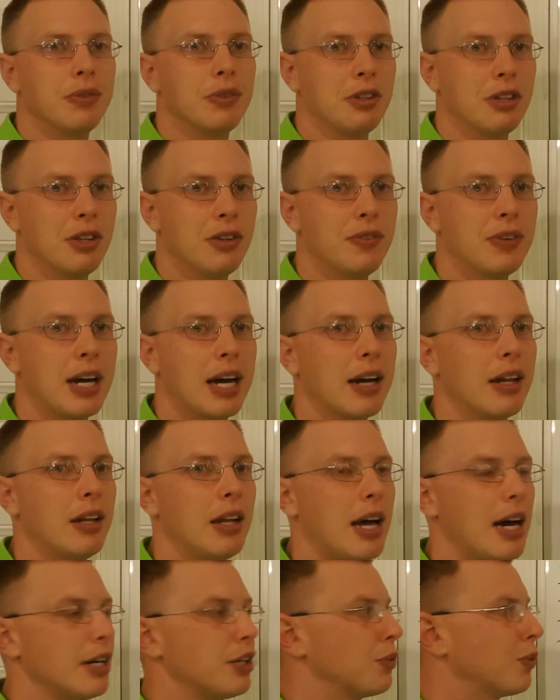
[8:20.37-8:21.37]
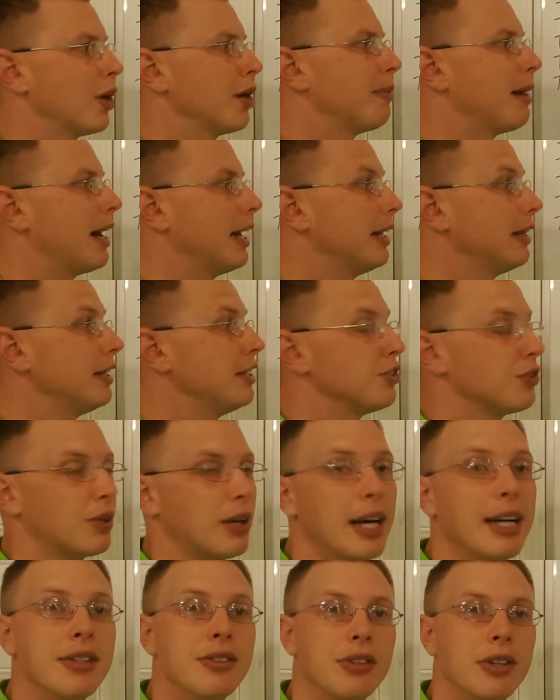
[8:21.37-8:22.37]
you've got a lot to worry about, and these
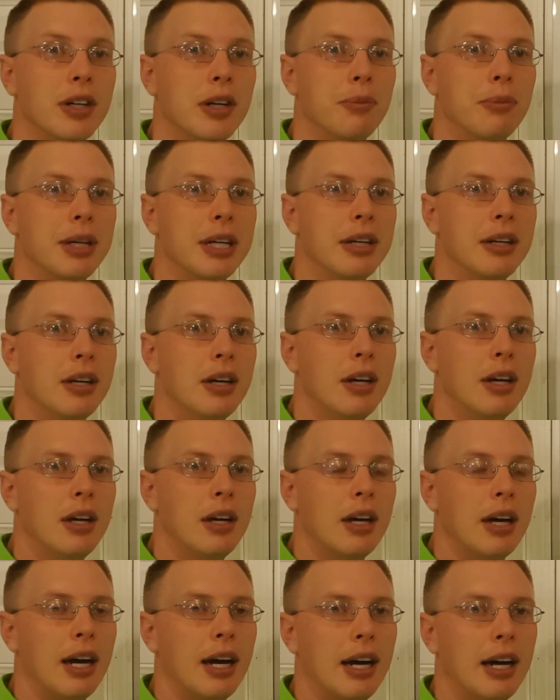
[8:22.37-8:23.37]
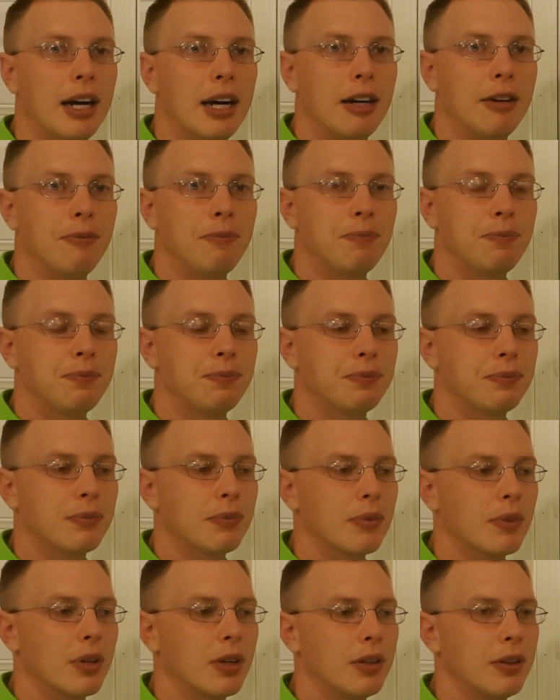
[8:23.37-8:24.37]
cranes are going to be
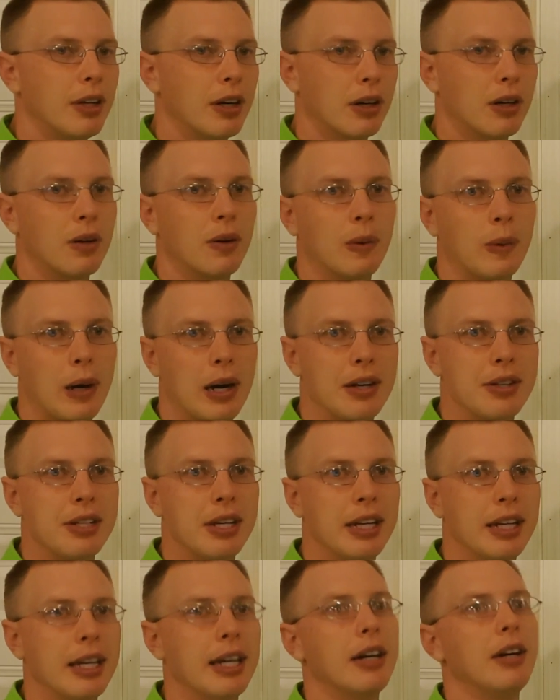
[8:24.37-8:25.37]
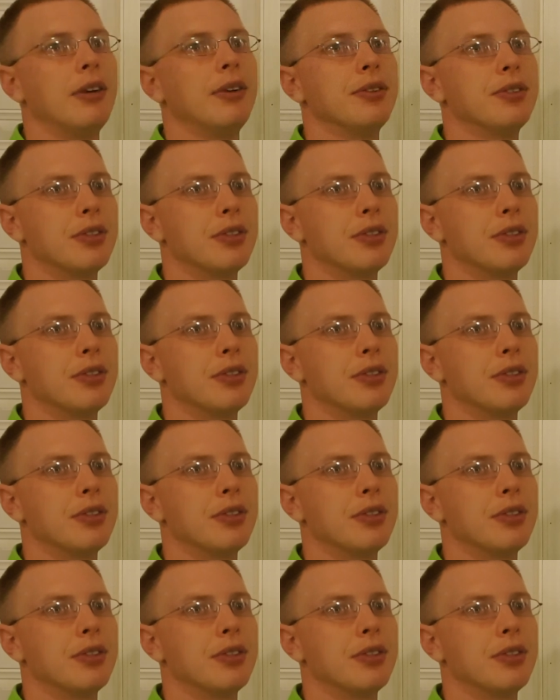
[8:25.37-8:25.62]
they're going to require CDL.